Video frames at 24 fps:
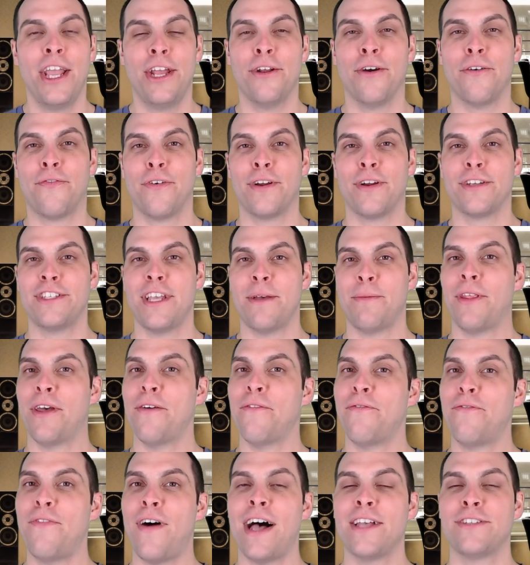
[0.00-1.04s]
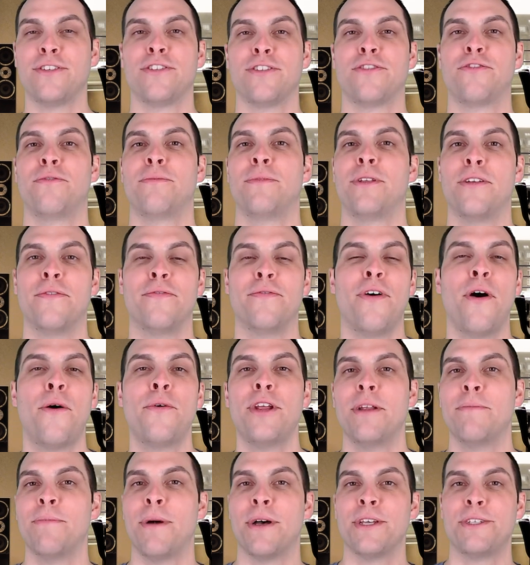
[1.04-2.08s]
you know, for example, that fossils from the
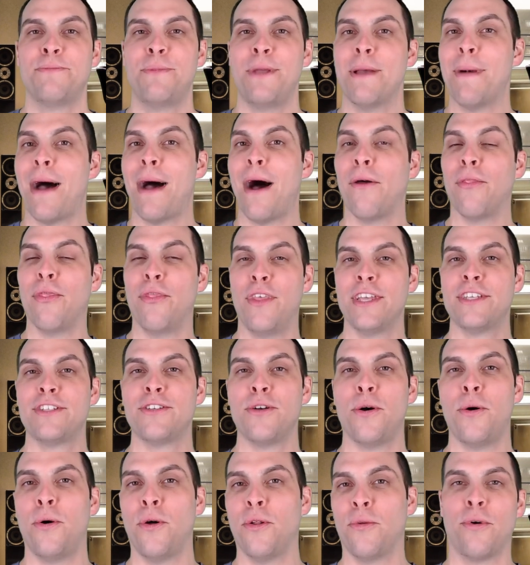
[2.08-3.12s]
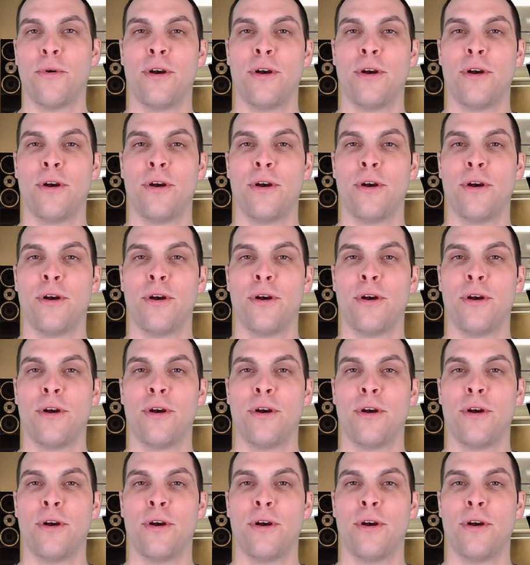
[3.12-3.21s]
Devonian must be about this old,